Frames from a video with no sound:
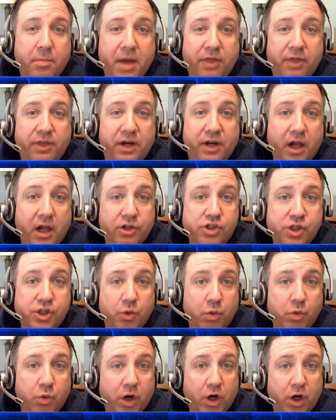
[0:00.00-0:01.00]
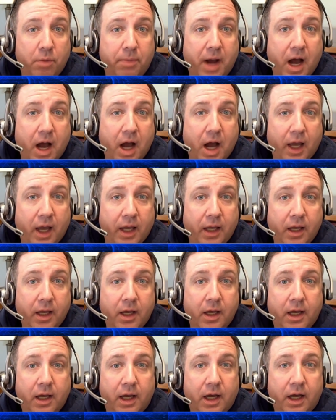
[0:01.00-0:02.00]
a methodology whereby
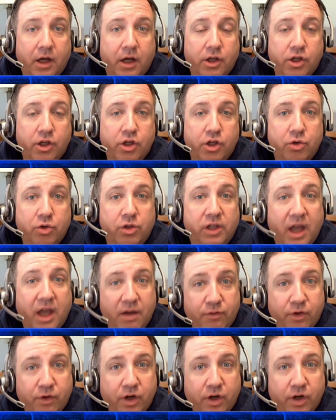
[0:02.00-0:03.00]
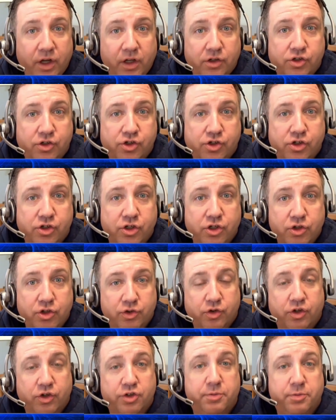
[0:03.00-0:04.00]
Uh, you leverage
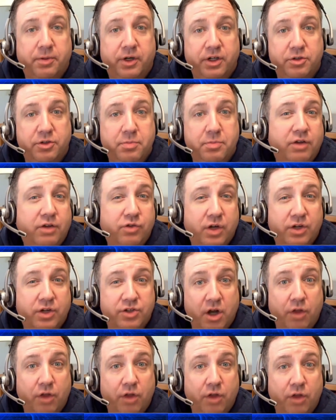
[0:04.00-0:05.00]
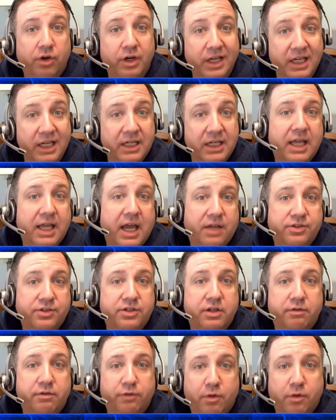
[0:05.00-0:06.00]
user experience metrics and other
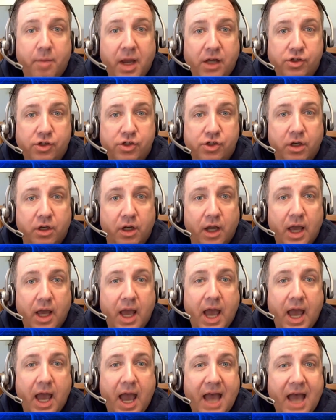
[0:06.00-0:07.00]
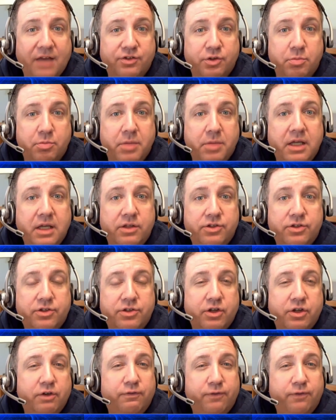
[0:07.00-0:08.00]
in-guest information as a means
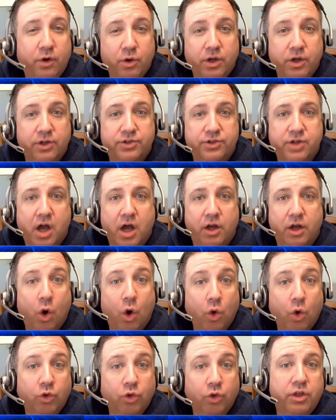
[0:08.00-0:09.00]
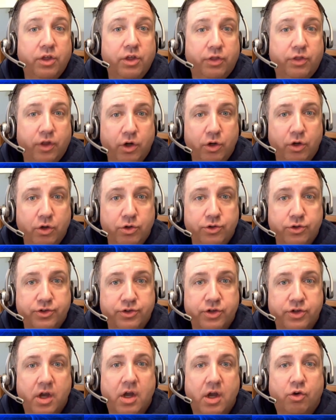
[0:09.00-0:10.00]
to focus on only
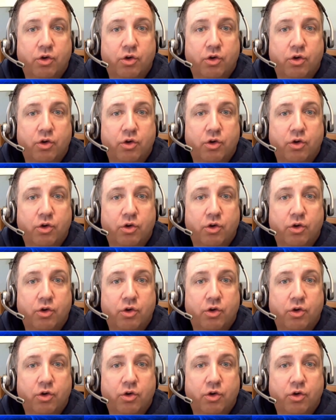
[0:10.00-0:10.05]
those